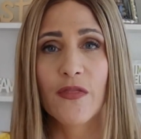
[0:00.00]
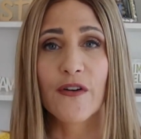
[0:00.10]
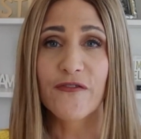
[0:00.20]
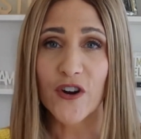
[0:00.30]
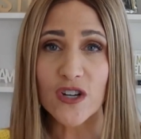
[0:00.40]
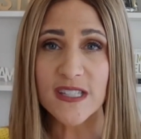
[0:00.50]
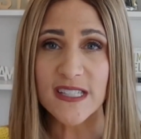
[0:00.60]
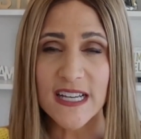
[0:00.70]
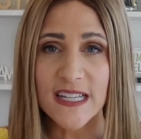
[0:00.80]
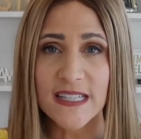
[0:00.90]
The
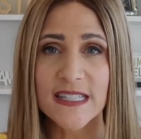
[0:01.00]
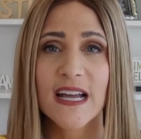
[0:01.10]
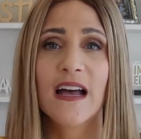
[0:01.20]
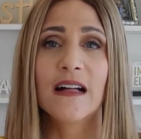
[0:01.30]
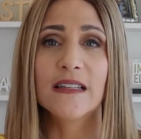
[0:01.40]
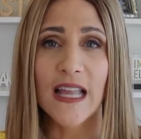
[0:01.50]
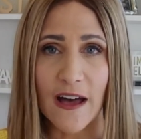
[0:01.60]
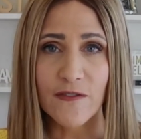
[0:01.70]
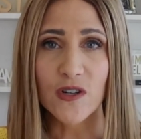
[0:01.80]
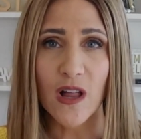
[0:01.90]
first is
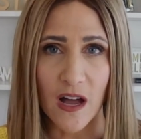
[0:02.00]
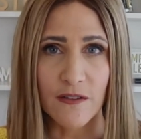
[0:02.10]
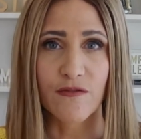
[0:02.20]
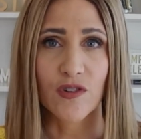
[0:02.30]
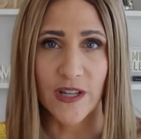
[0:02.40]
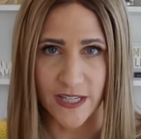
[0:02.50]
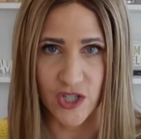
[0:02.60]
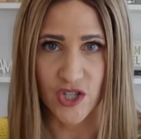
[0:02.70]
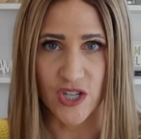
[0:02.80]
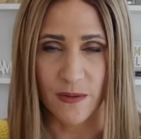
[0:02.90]
level of
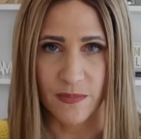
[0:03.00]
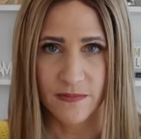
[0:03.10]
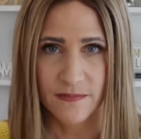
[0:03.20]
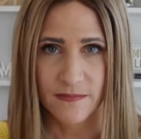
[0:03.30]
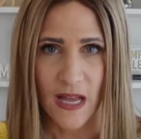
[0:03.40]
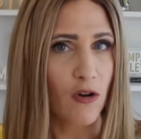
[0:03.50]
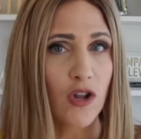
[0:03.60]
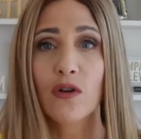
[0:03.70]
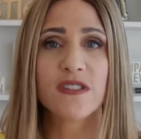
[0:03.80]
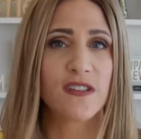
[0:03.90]
relationship. How
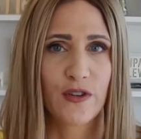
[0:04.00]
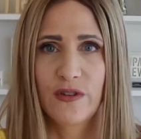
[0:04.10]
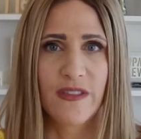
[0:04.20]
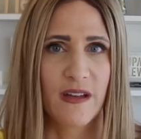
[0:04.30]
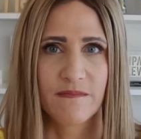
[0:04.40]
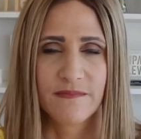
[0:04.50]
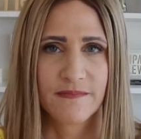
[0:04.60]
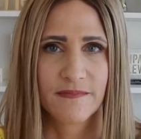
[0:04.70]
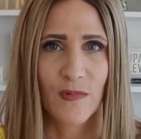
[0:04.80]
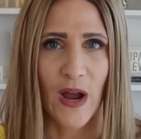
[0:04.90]
close are you to them,
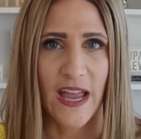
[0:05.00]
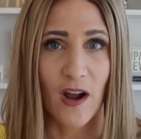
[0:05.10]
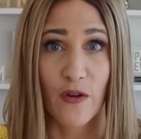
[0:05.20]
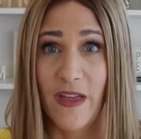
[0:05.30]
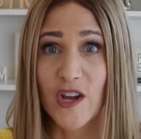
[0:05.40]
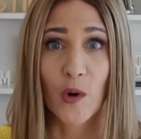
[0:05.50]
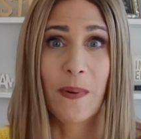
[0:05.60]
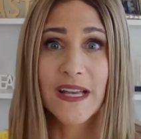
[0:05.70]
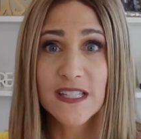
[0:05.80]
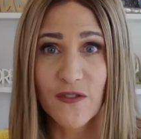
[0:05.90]
right? Are they your
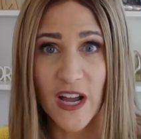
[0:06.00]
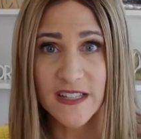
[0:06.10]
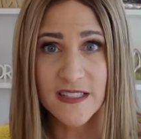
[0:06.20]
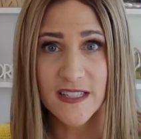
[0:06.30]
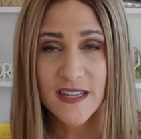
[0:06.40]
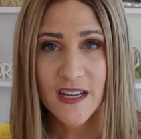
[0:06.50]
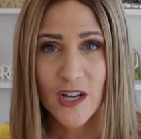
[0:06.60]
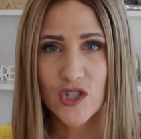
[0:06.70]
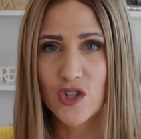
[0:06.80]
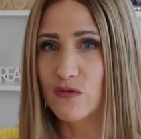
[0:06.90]
best friend?
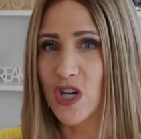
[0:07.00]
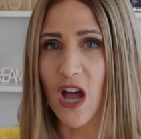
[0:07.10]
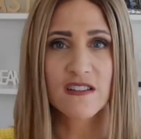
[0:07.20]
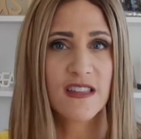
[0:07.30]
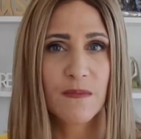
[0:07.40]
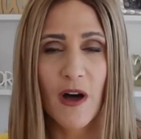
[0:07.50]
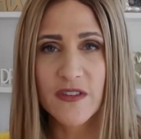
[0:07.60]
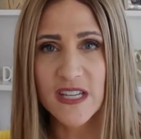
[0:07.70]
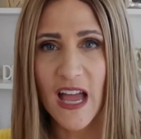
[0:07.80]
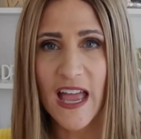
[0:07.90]
Do you talk to them all
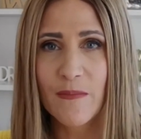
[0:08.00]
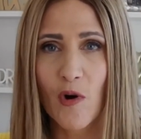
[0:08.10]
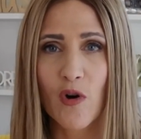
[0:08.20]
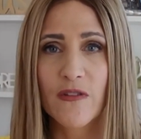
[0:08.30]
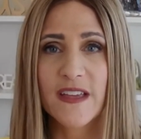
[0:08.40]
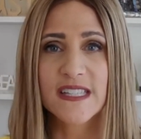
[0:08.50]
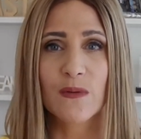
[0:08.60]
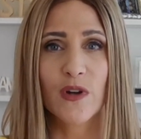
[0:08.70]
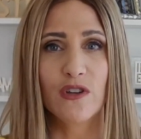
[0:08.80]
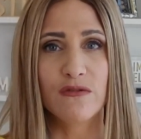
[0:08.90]
the time? Or are they
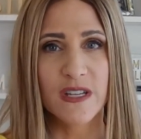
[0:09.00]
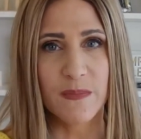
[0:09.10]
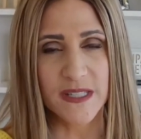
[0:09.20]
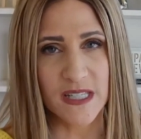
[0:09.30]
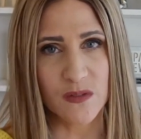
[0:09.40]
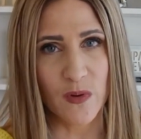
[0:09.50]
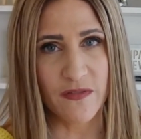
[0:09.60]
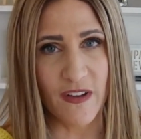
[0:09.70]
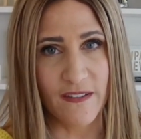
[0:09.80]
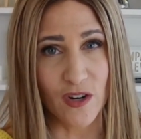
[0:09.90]
someone you did business
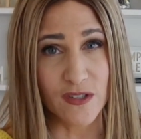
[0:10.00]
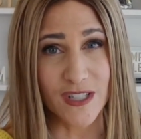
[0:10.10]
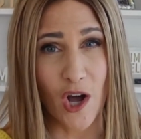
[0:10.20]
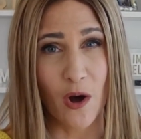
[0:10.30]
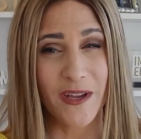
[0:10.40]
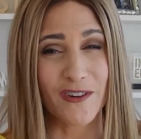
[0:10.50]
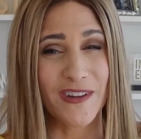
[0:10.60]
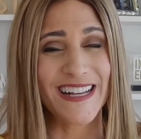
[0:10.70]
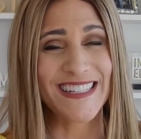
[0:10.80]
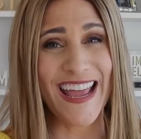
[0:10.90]
with 5 years ago, but you're
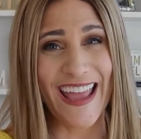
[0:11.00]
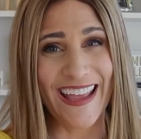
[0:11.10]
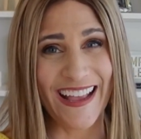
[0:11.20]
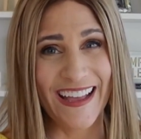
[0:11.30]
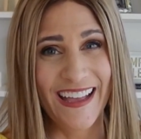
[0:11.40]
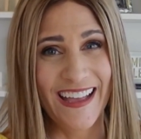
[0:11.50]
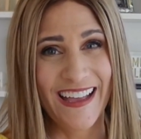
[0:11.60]
like, dang,